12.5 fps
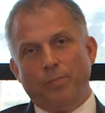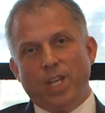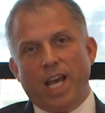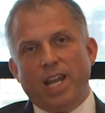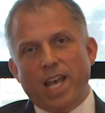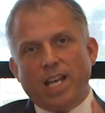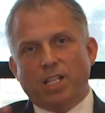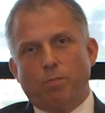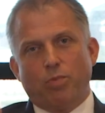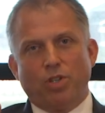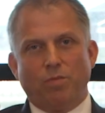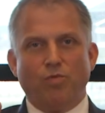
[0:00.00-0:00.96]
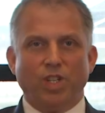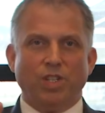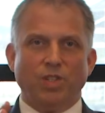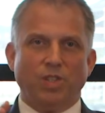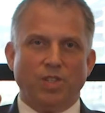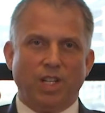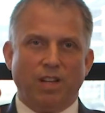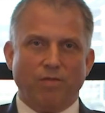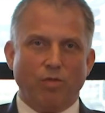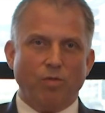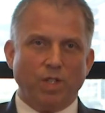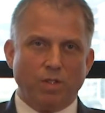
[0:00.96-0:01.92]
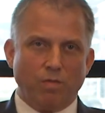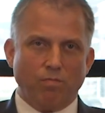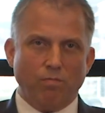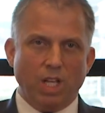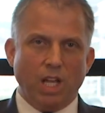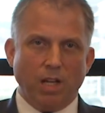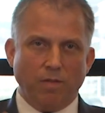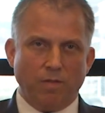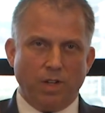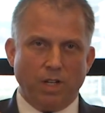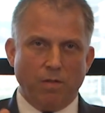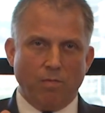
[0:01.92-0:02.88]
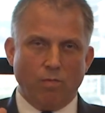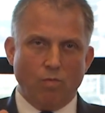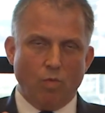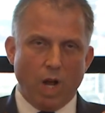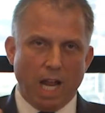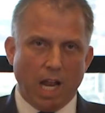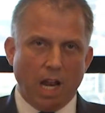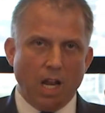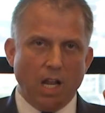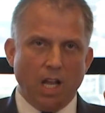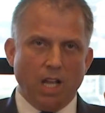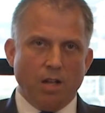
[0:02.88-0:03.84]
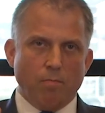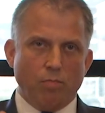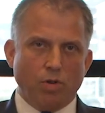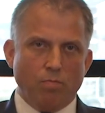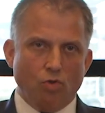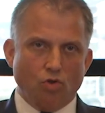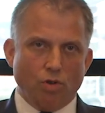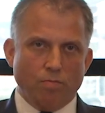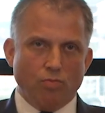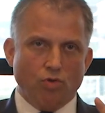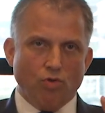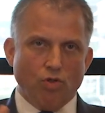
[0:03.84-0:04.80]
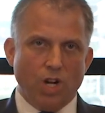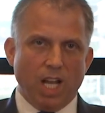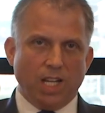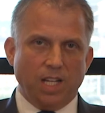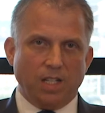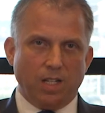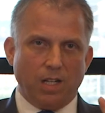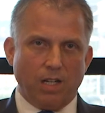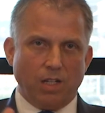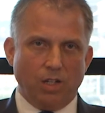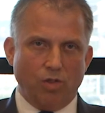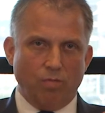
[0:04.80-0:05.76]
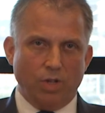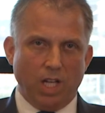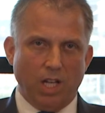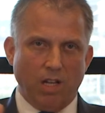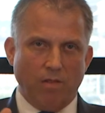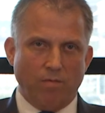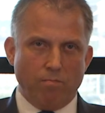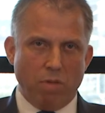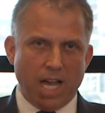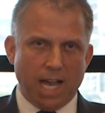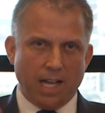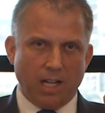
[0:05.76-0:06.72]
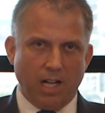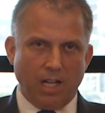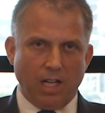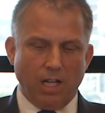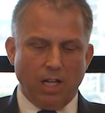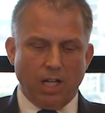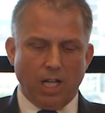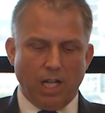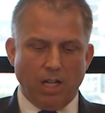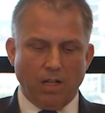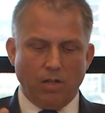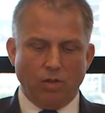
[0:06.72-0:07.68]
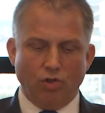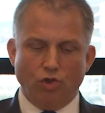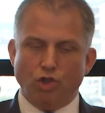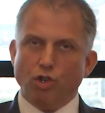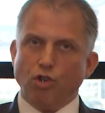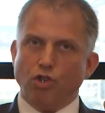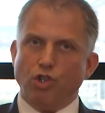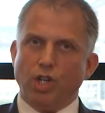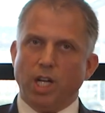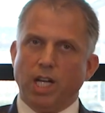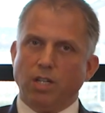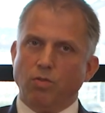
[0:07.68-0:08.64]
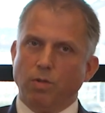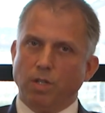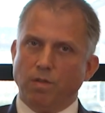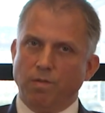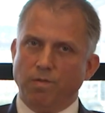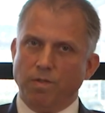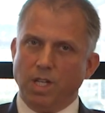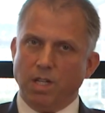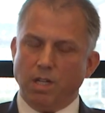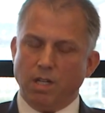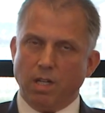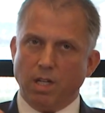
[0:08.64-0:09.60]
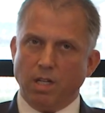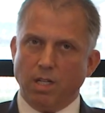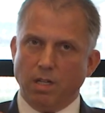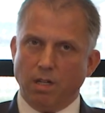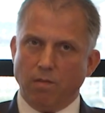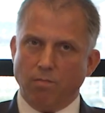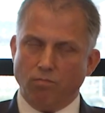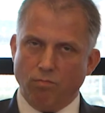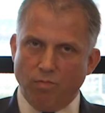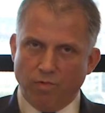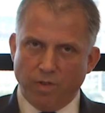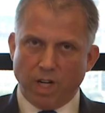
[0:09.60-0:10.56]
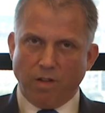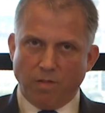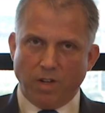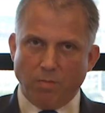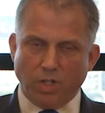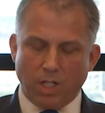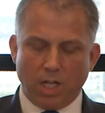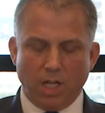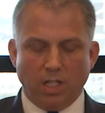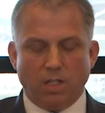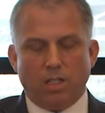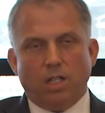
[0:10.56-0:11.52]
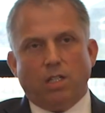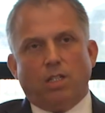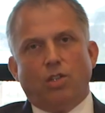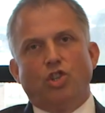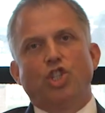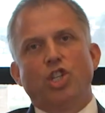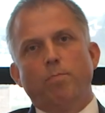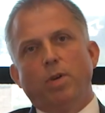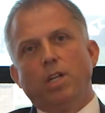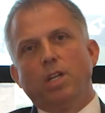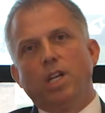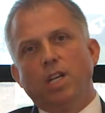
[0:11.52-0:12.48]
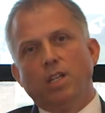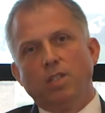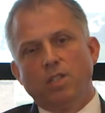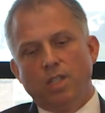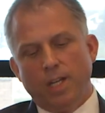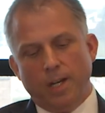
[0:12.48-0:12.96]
And expert witnesses have always behaved very well, but more and more they started to behave badly. And the judge had to intervene. And in a very famous case, it's a shipping case